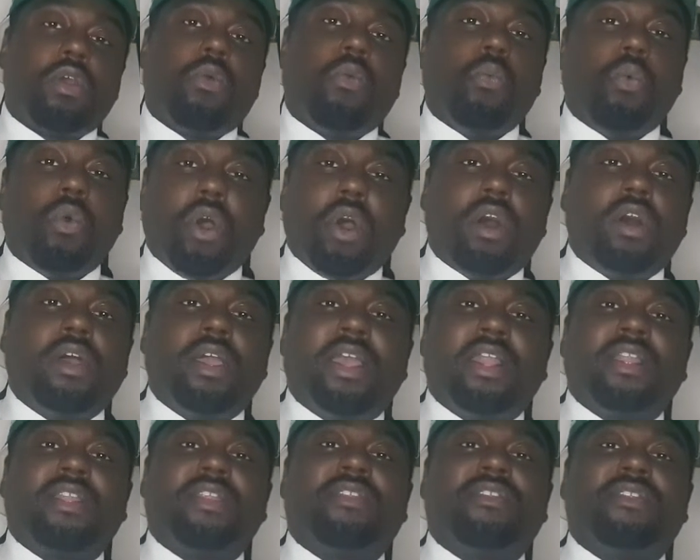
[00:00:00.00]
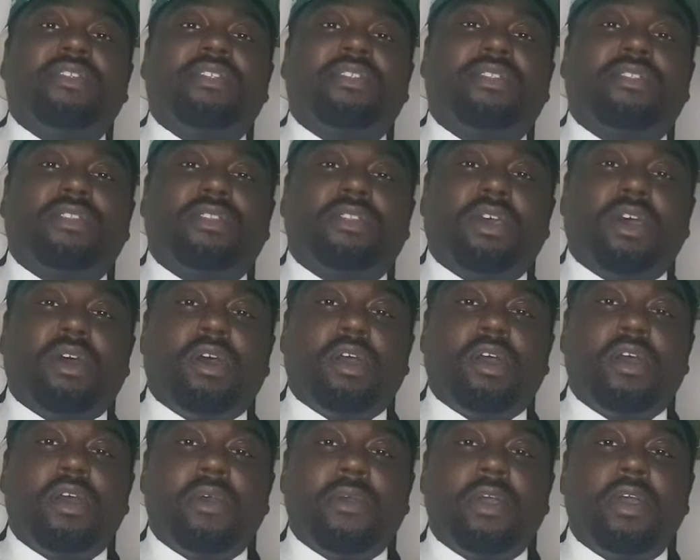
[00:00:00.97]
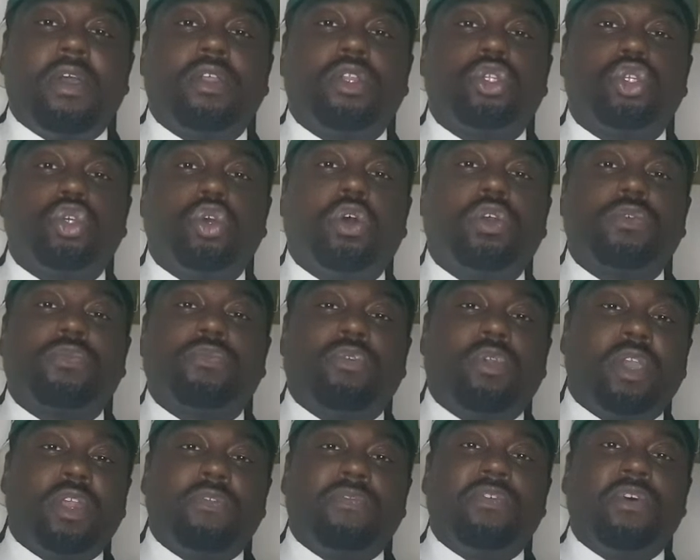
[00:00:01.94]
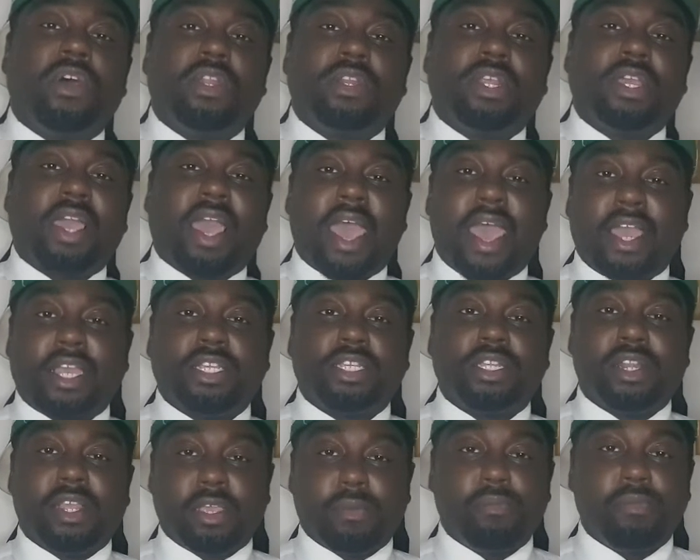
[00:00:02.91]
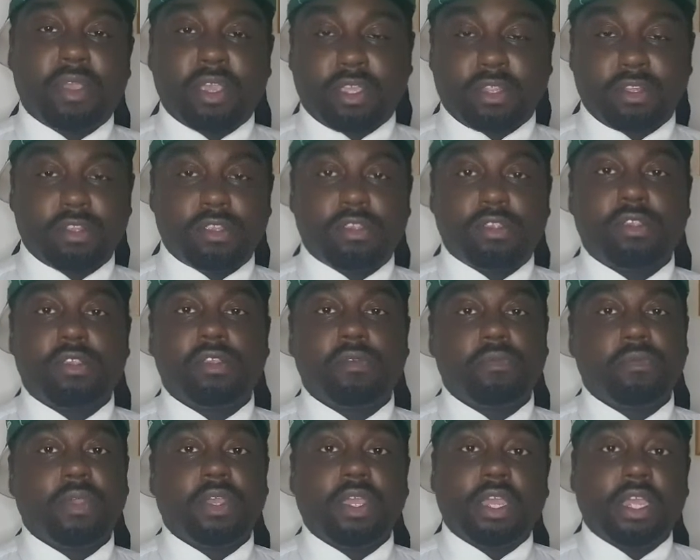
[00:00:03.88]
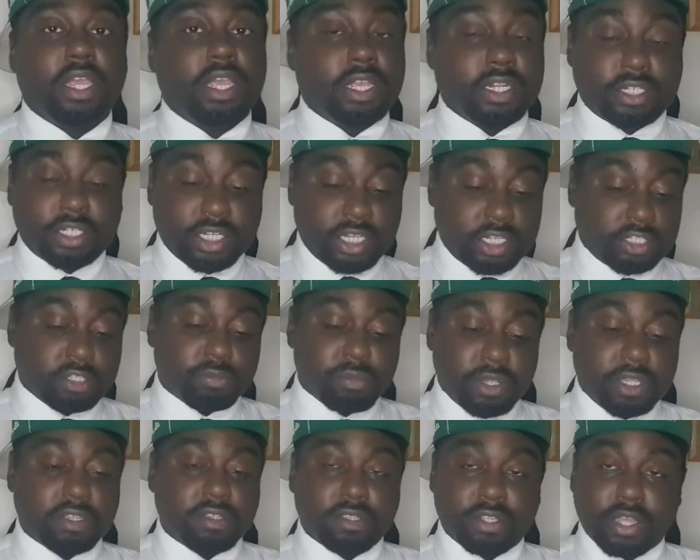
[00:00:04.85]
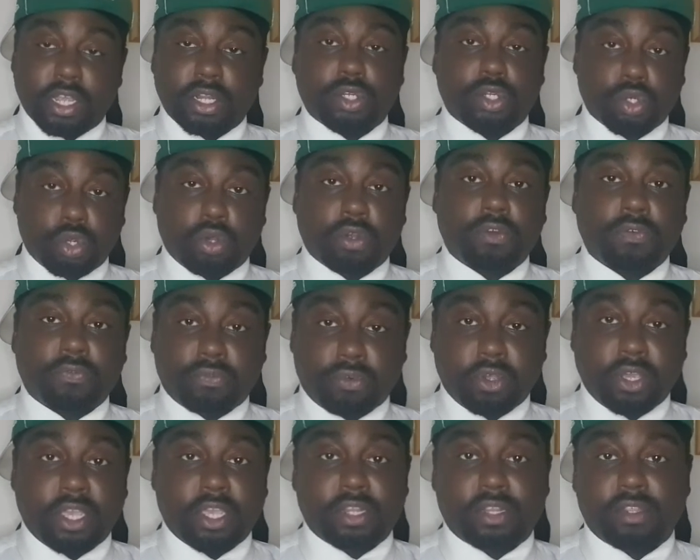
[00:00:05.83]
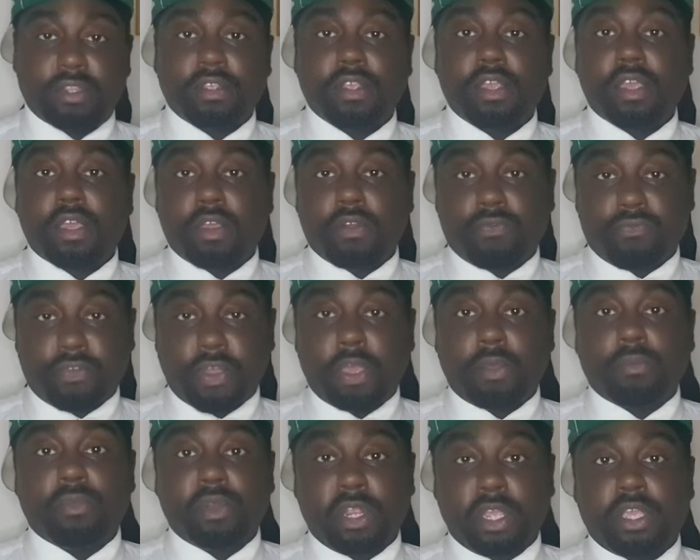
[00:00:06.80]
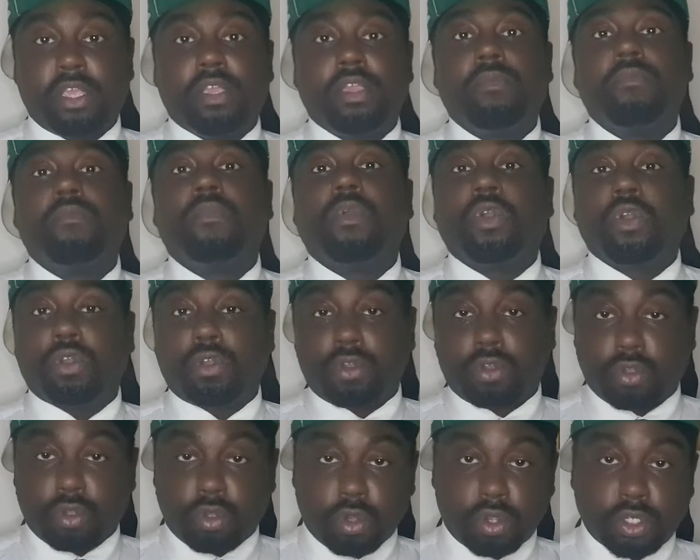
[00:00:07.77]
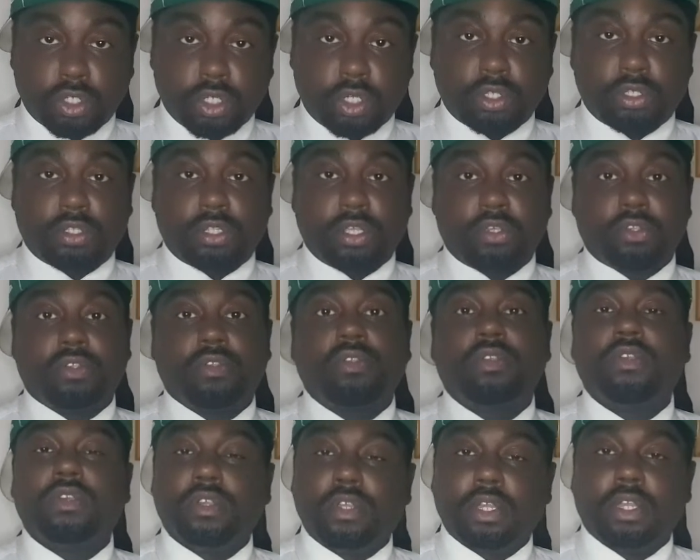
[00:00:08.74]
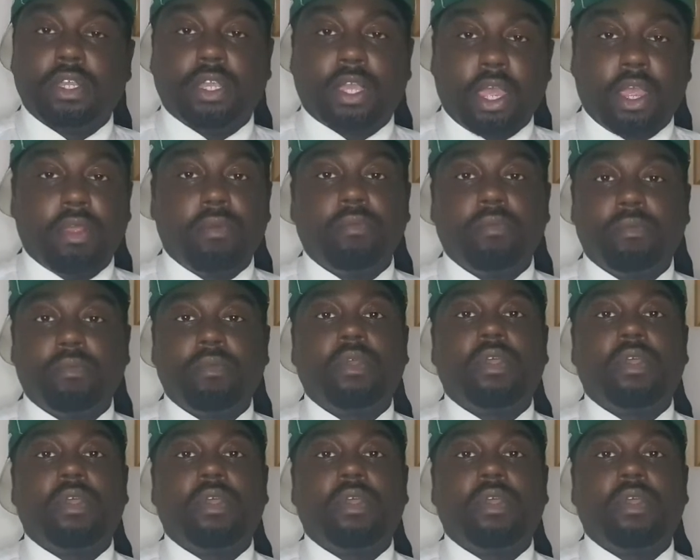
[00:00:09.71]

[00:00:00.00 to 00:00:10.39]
what the George Floyd verdict actually means. It just means that George Floyd's family got justice. Yeah?